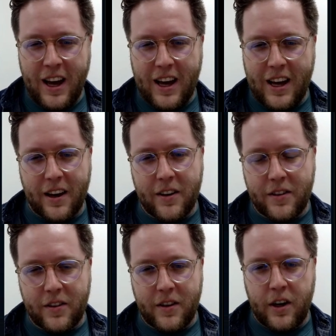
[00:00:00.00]
And
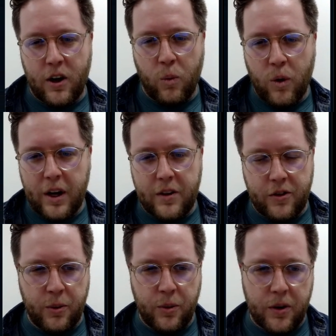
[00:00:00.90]
what
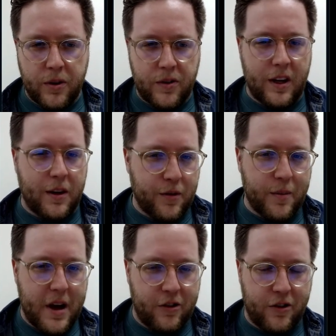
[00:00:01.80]
tools and
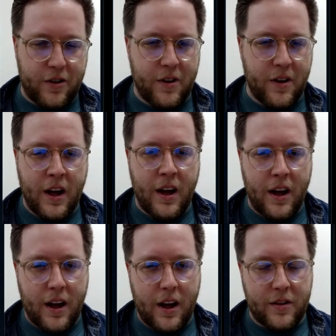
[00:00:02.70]
information
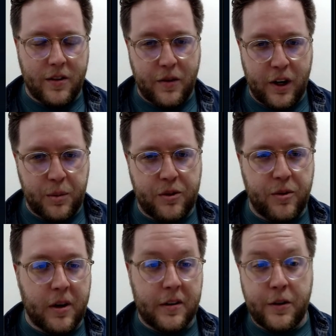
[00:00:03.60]
is available
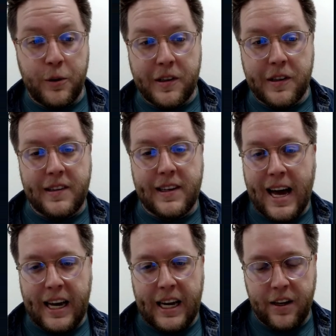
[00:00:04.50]
to us to
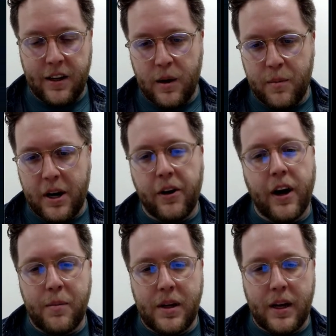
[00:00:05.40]
design a modern
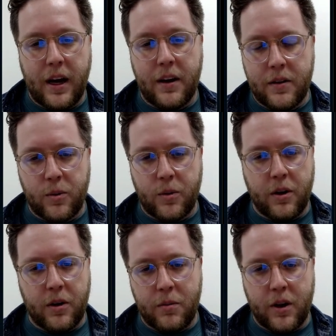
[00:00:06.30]
IPA. So
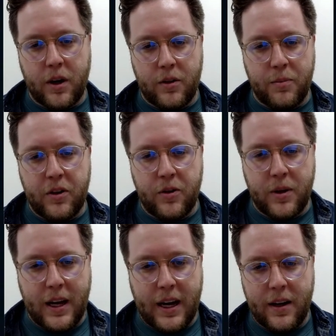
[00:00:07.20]
we're gonna be
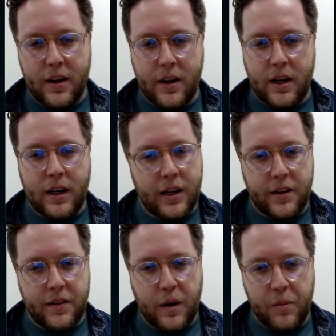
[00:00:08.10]
doing that
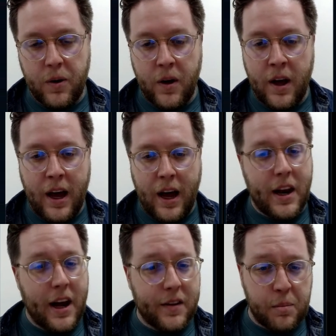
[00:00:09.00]
in December. And
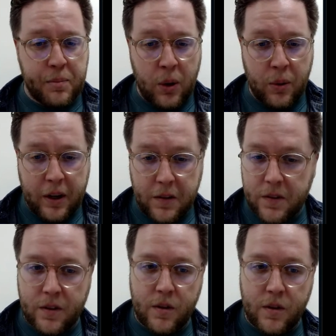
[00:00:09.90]
then as a
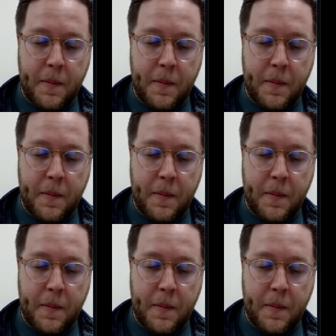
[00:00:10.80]
bonus